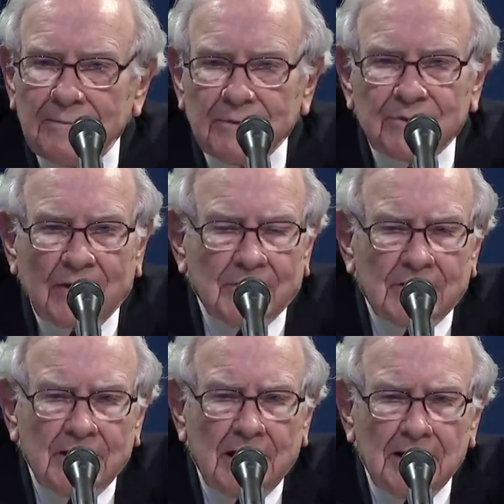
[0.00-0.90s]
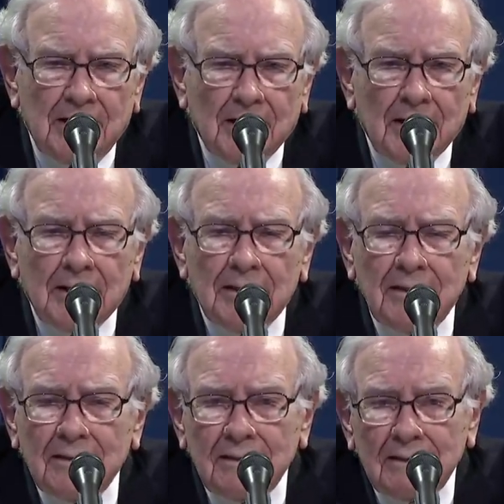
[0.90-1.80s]
in
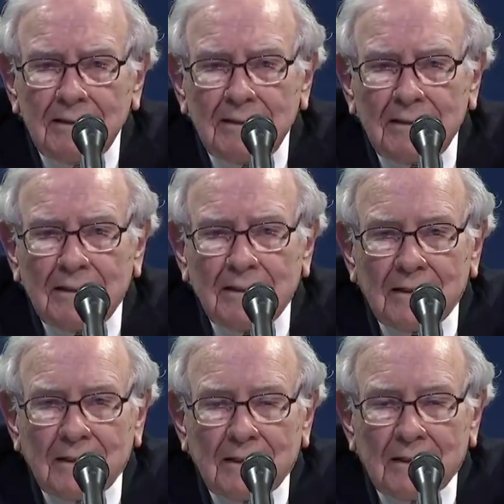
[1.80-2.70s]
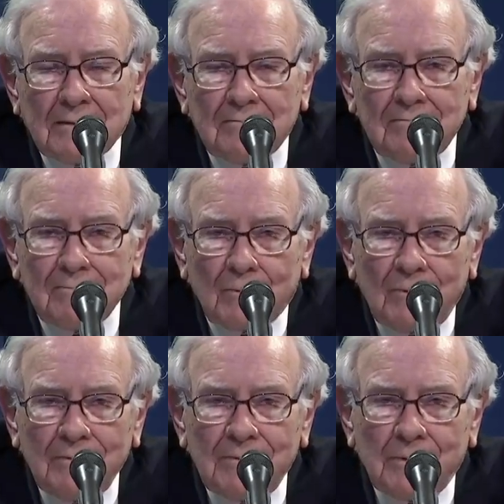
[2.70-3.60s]
1789, when
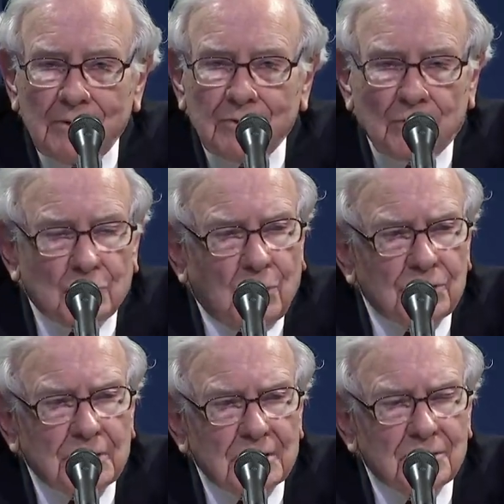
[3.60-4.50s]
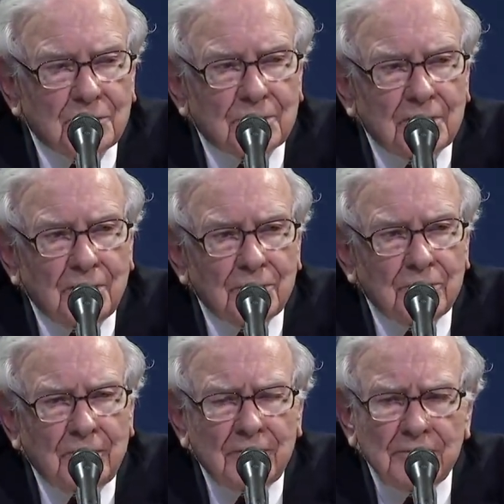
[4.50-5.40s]
George Washington took the oath
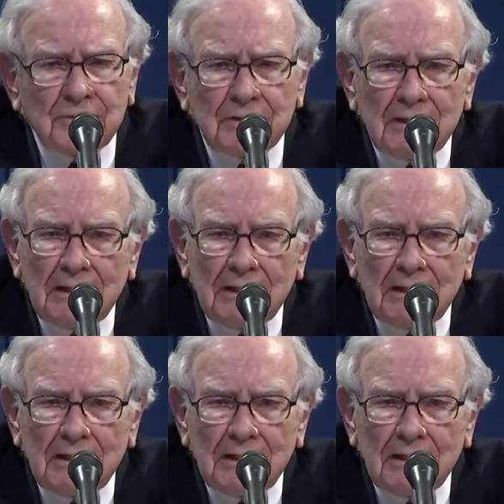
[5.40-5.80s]
of office,